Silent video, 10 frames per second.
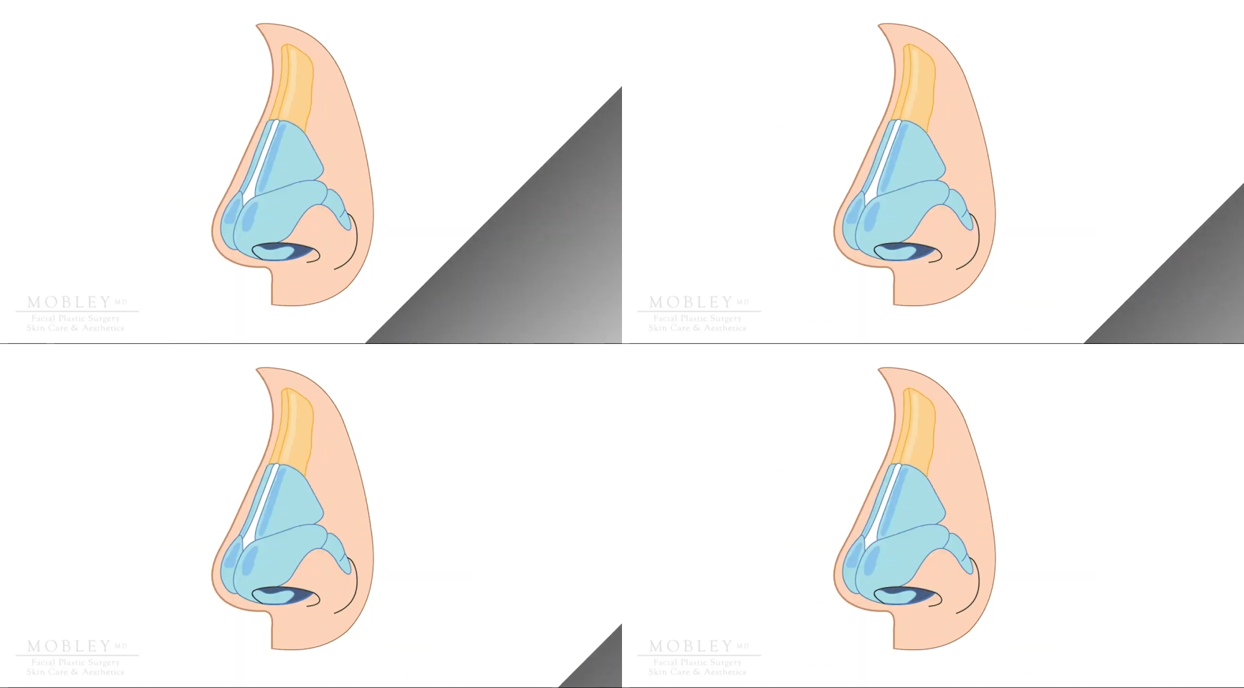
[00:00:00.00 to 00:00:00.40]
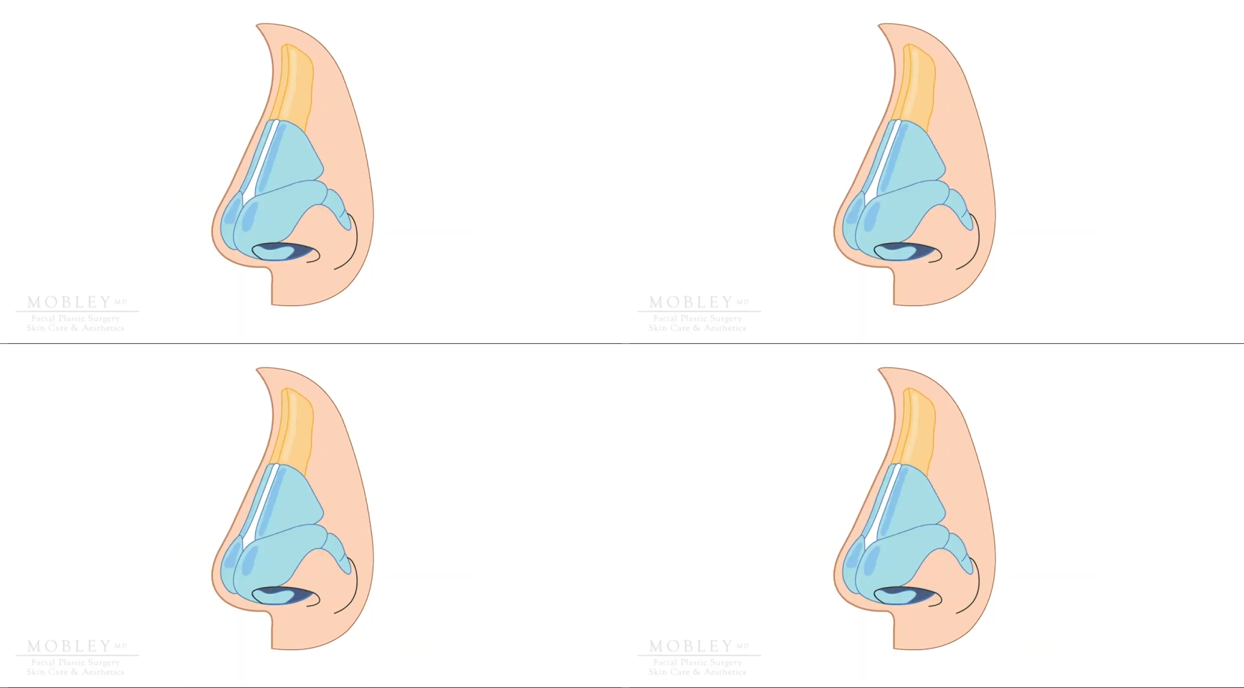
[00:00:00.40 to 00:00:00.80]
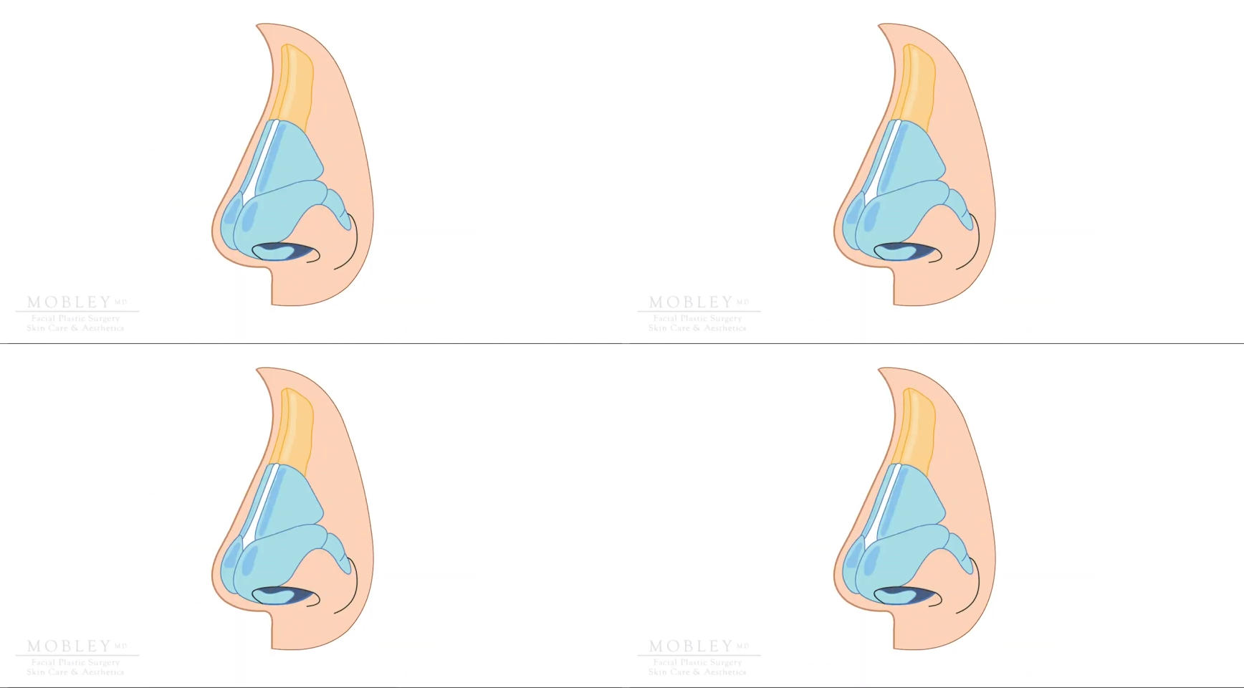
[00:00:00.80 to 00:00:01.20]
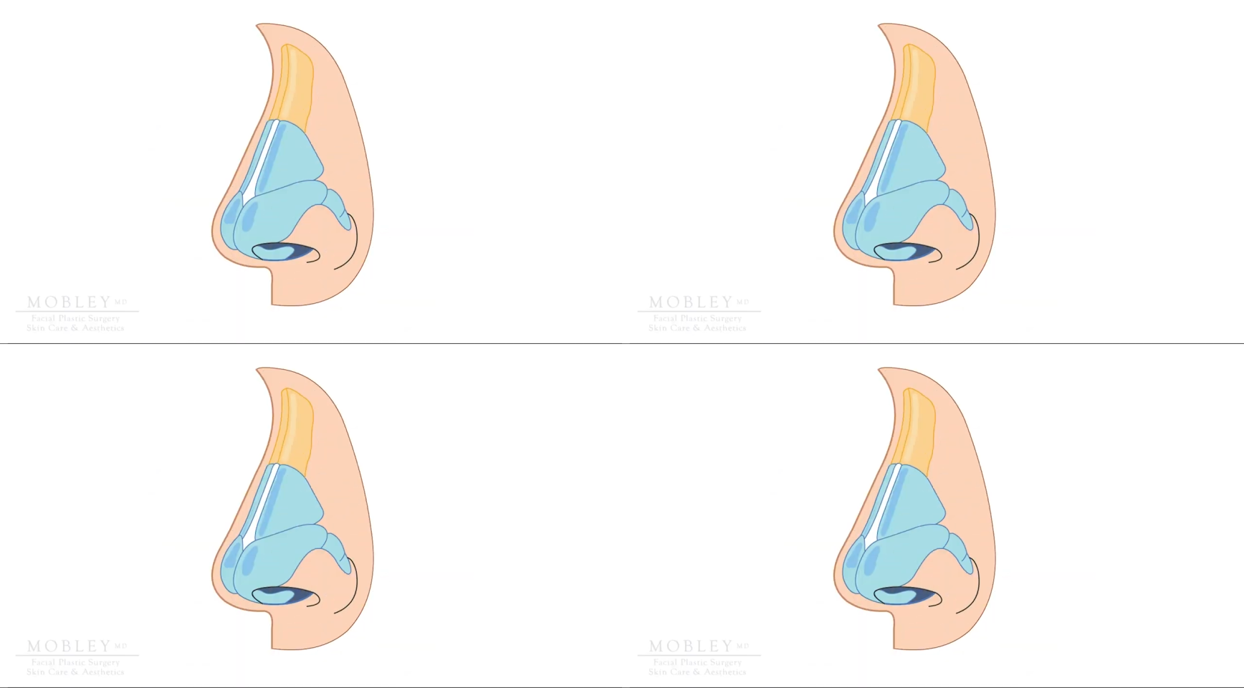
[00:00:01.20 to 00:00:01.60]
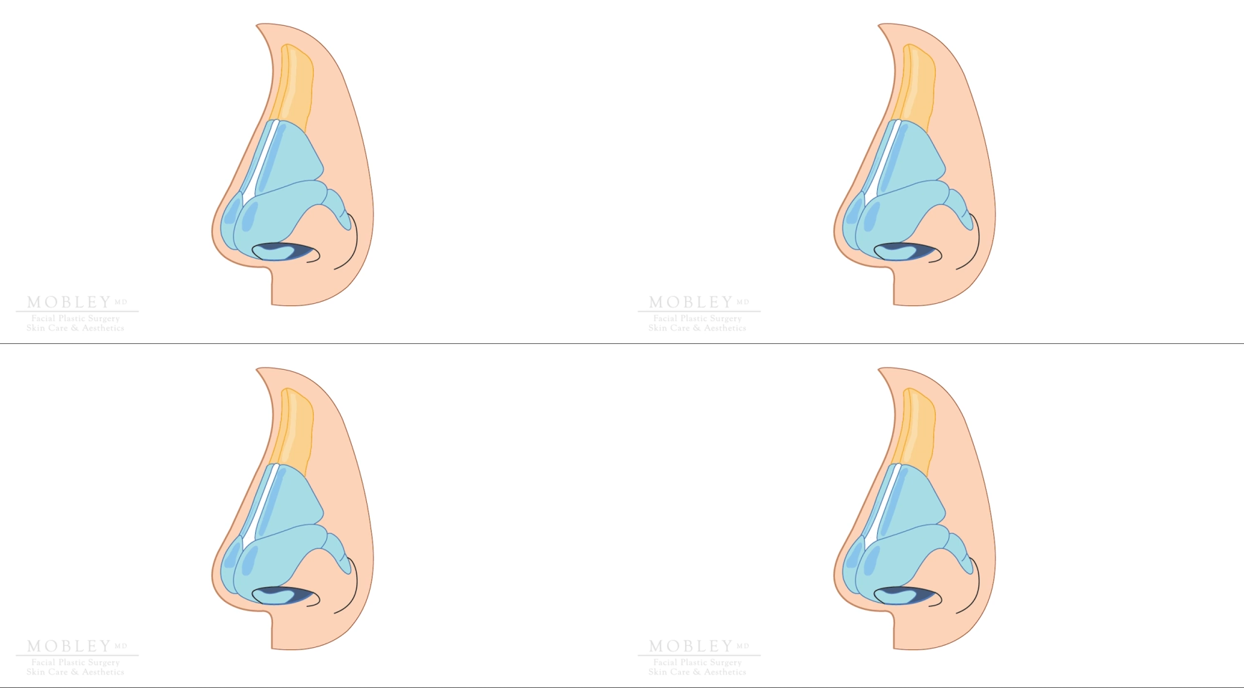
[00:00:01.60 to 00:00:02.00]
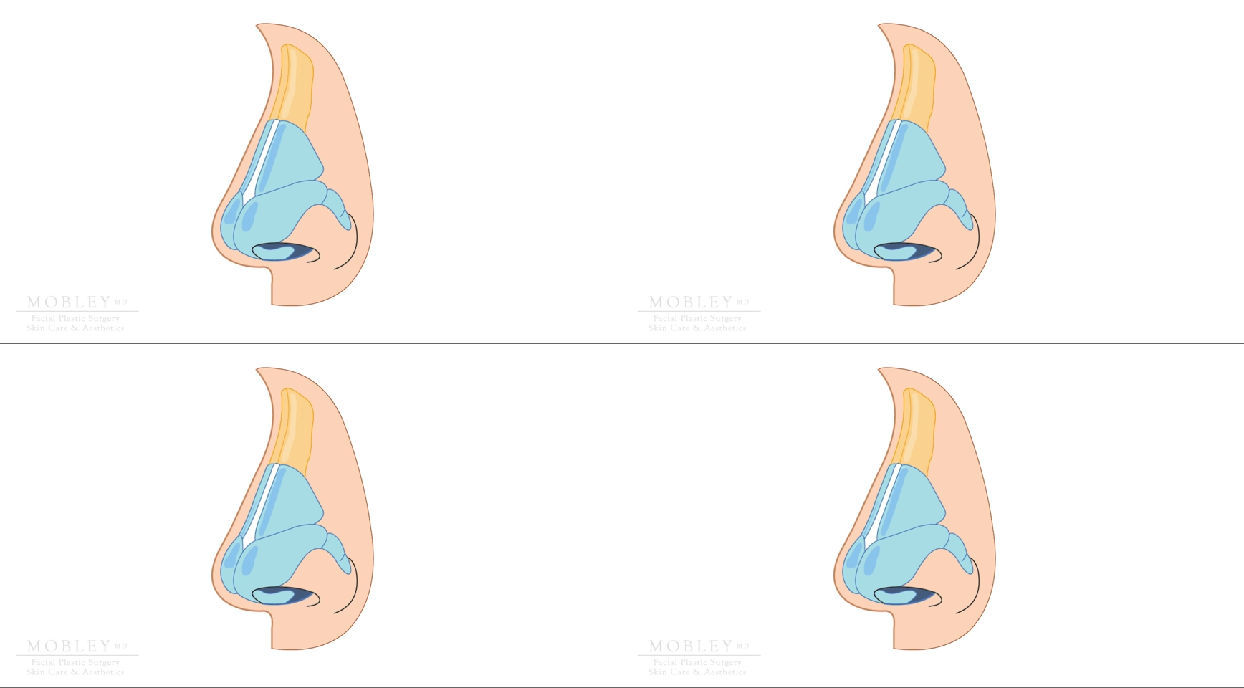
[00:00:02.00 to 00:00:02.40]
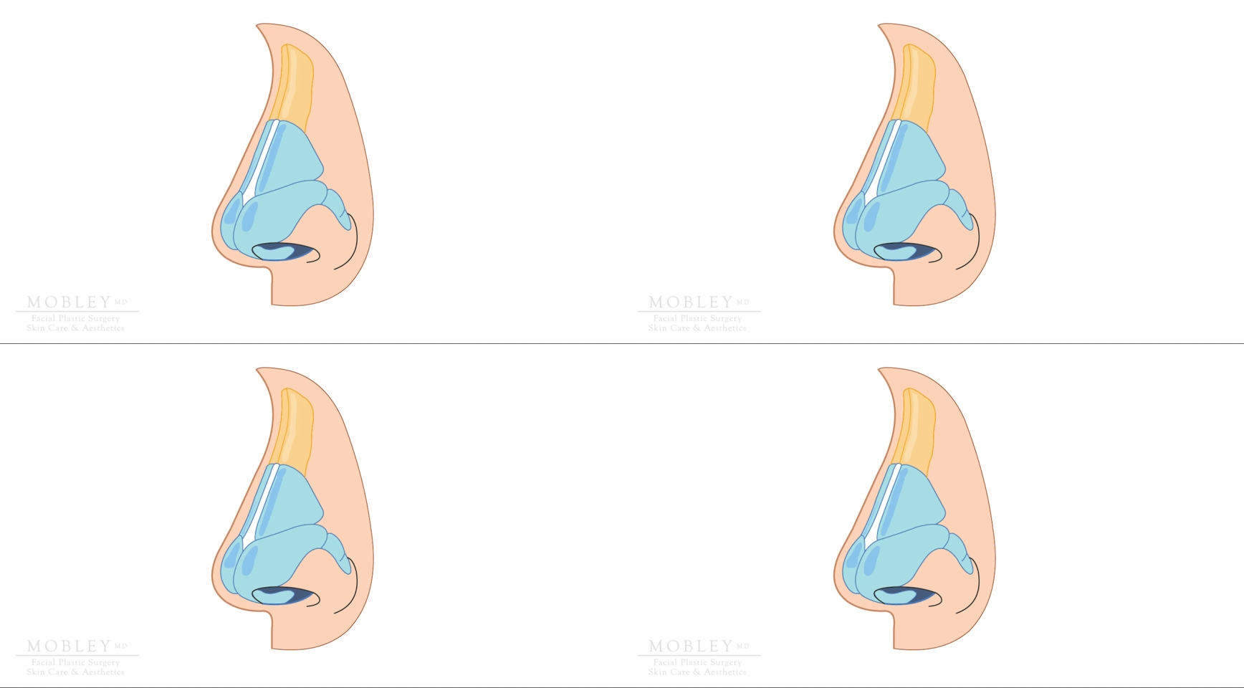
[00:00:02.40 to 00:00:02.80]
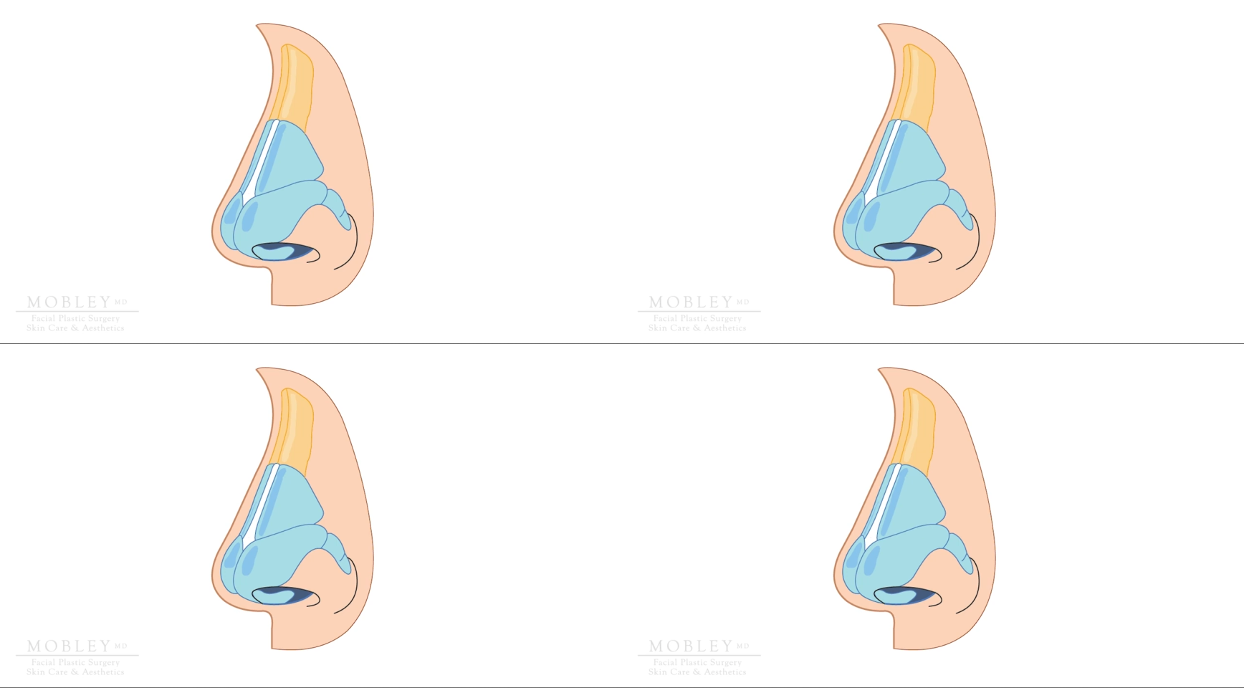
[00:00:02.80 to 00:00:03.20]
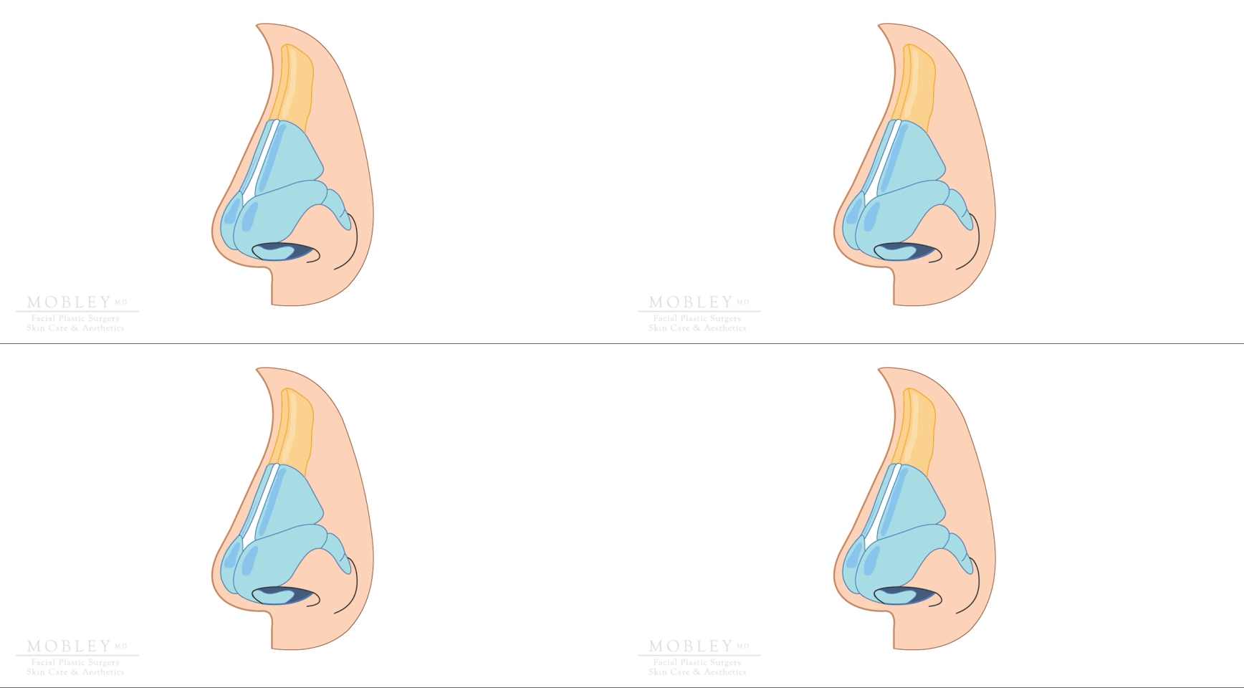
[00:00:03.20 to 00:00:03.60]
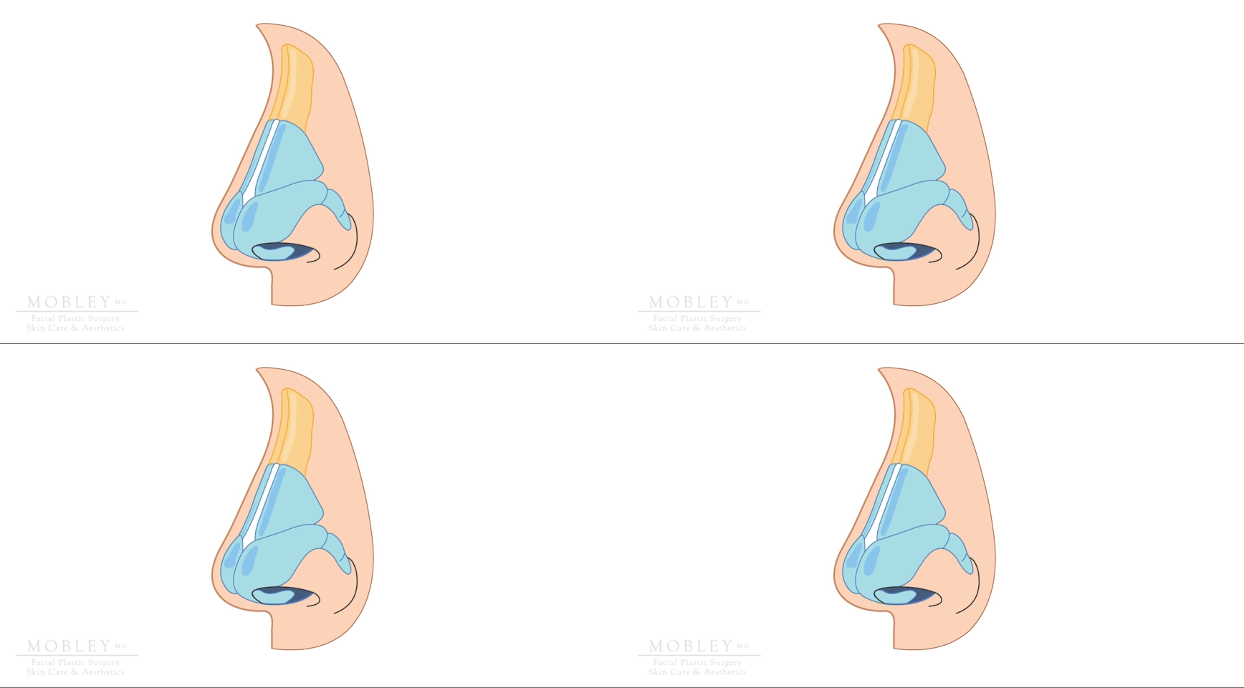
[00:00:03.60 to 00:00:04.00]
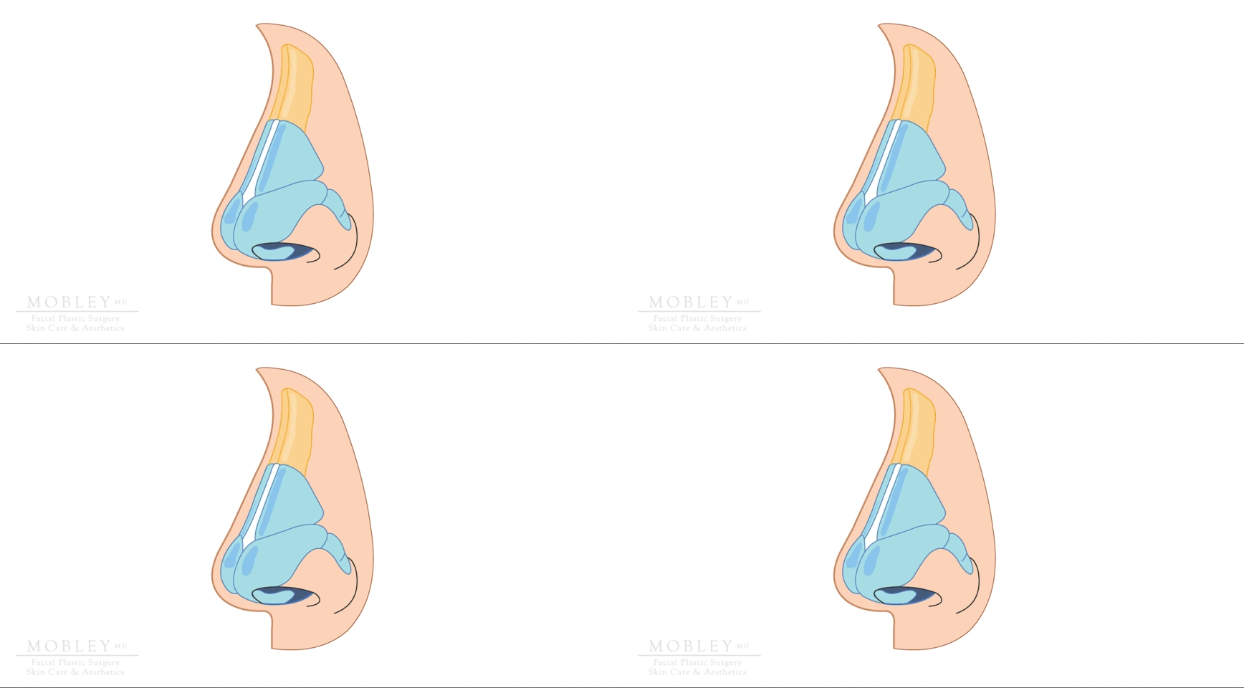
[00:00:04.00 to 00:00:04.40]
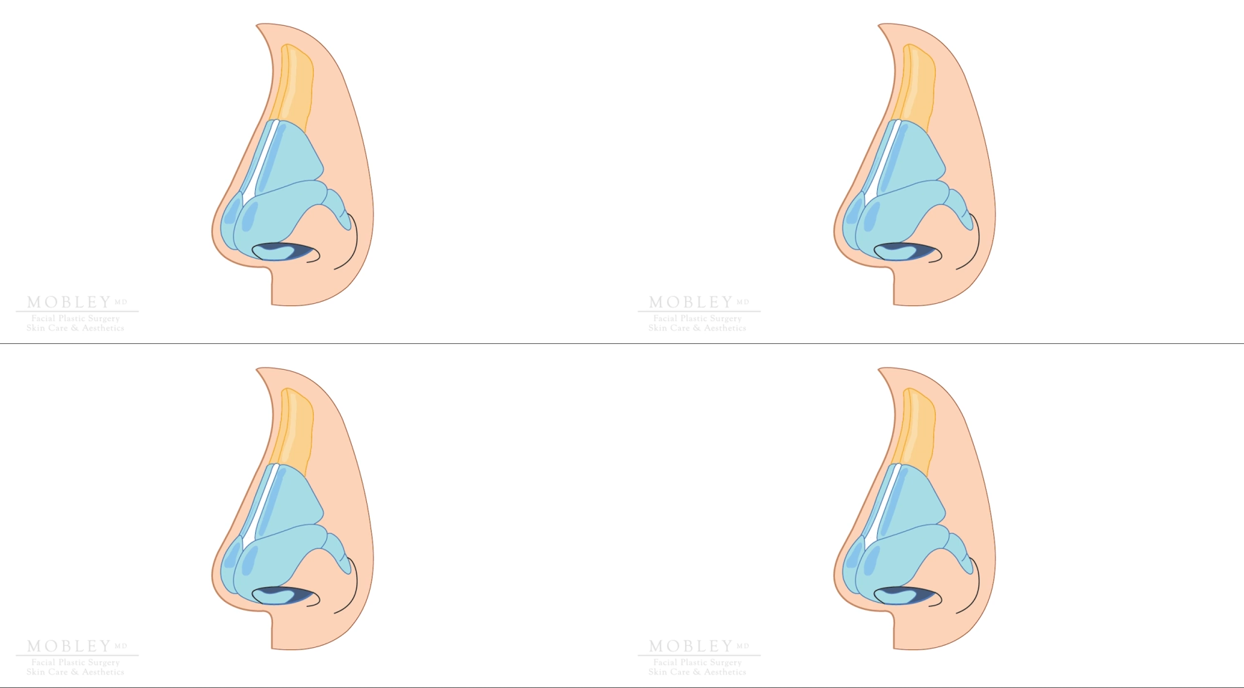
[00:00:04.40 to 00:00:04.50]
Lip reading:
(no speaker visible)